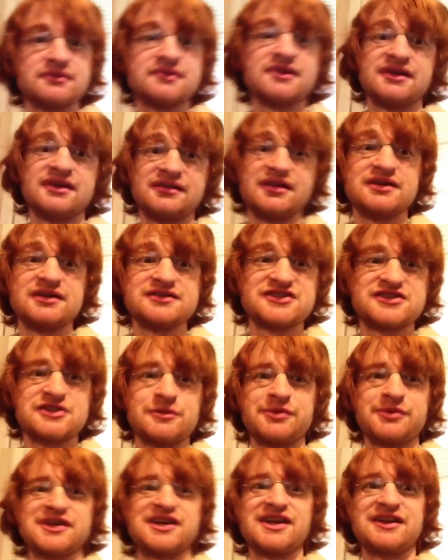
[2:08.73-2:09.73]
And there's a
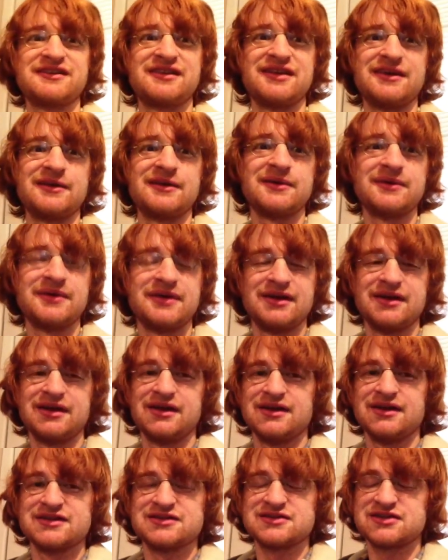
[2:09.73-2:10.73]
Super Kick 2.
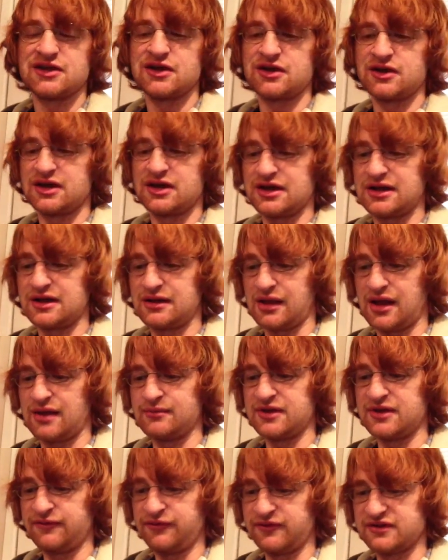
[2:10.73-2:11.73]
So uh, I'm
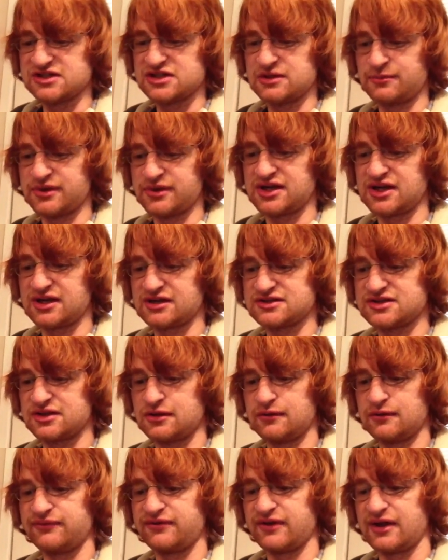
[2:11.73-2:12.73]
definitely a Super Kick
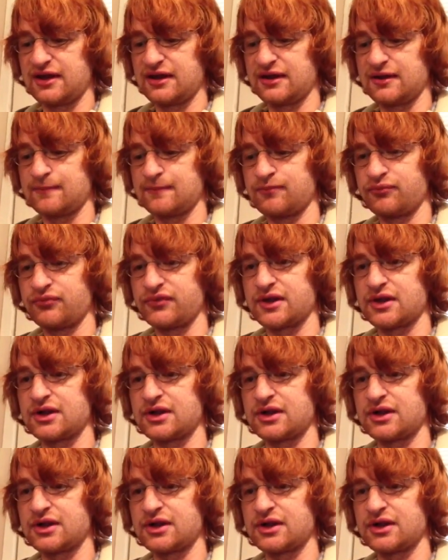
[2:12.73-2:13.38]
2 fan.